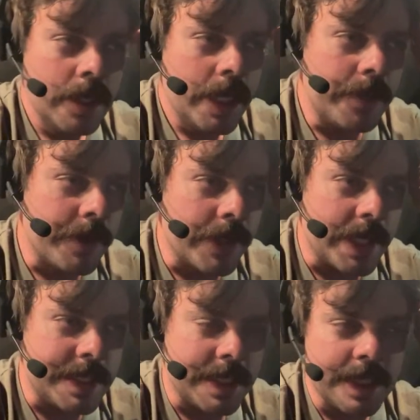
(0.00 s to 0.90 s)
and you
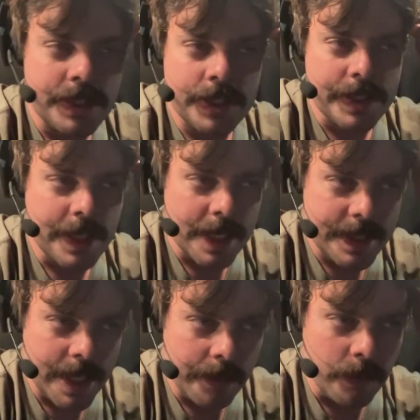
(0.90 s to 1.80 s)
realize that that's just not
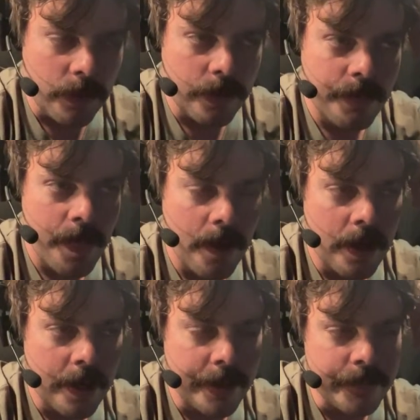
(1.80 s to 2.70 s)
tenable.
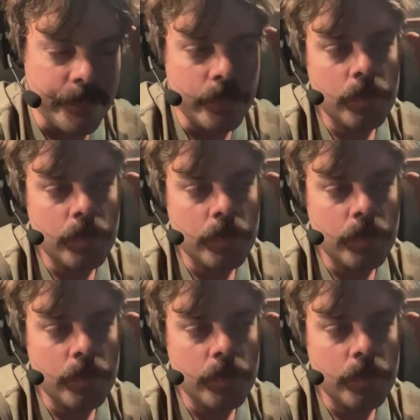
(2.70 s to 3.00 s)
Um,